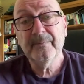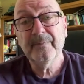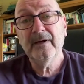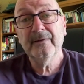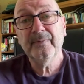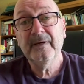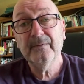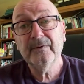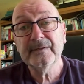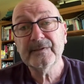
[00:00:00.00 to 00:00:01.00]
about other people
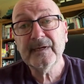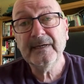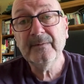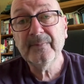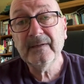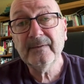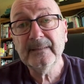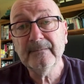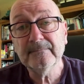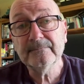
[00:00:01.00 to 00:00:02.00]
going to say about
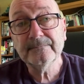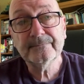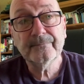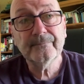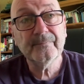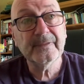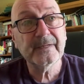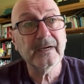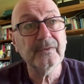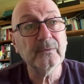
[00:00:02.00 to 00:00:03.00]
him.
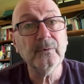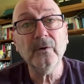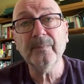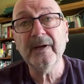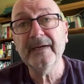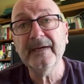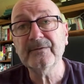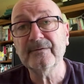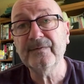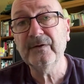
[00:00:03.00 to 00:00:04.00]
And the rock bands were
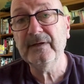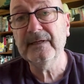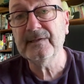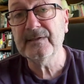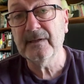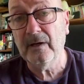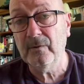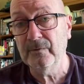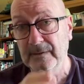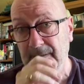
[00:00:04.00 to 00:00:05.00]
a few years
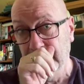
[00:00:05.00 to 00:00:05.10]
older,